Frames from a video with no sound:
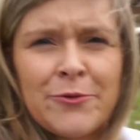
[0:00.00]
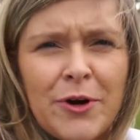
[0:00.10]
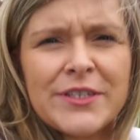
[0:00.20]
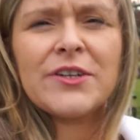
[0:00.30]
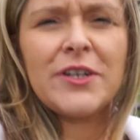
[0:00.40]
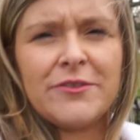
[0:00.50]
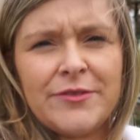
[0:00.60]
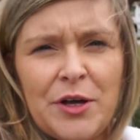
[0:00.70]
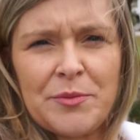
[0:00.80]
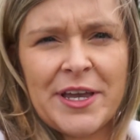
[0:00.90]
we're also going to
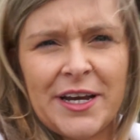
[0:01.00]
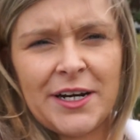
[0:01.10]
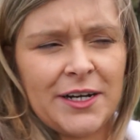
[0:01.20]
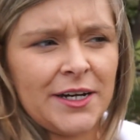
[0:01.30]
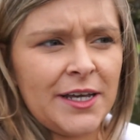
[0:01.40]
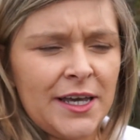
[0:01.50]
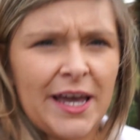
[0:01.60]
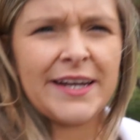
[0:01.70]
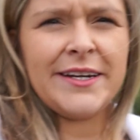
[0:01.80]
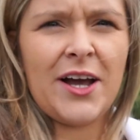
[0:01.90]
film here
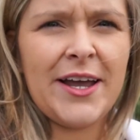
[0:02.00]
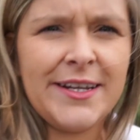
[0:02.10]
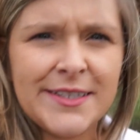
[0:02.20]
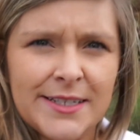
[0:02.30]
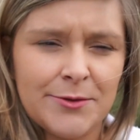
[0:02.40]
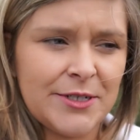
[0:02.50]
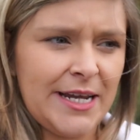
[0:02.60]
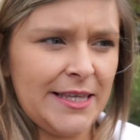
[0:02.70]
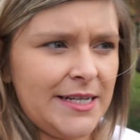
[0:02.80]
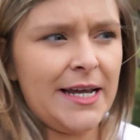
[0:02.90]
at night since we're
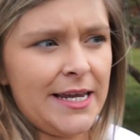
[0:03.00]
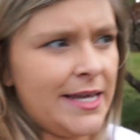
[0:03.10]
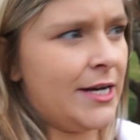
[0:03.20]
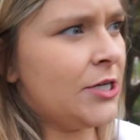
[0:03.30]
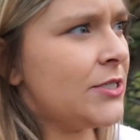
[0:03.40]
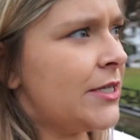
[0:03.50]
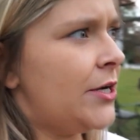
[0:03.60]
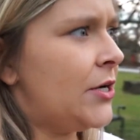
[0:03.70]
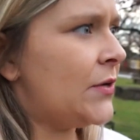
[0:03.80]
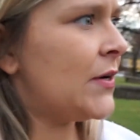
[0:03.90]
staying the night here.
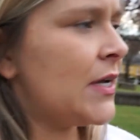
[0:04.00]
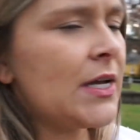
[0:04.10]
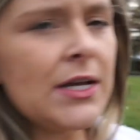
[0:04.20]
So